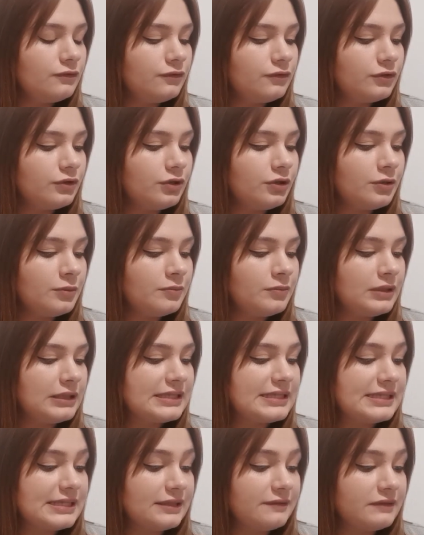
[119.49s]
from
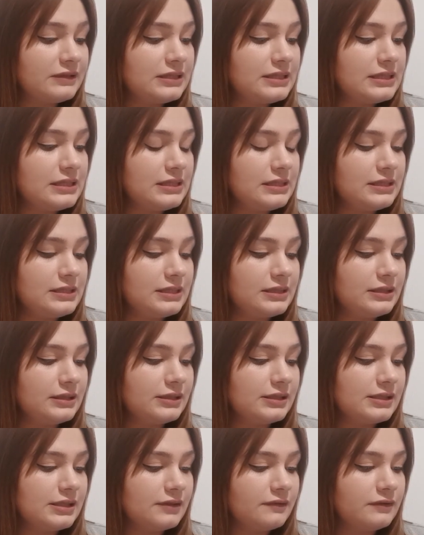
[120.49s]
70
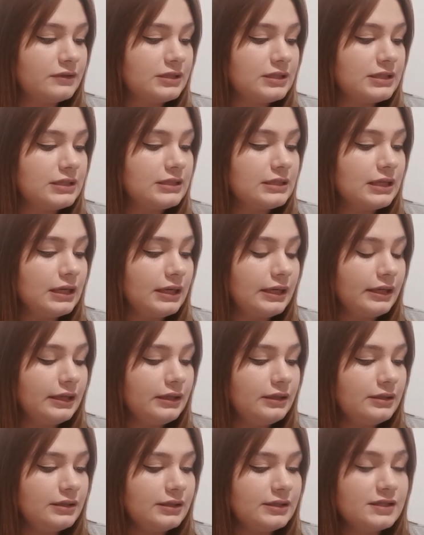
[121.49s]
till
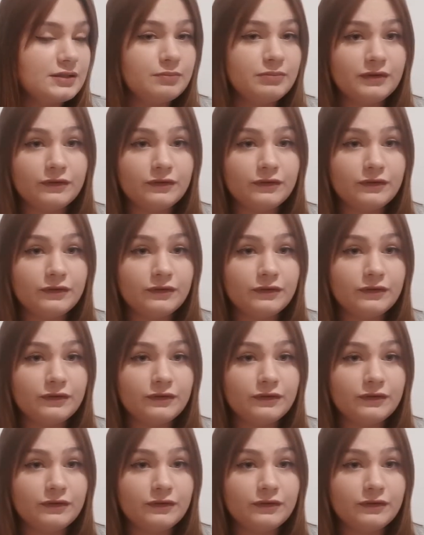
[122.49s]
79, it's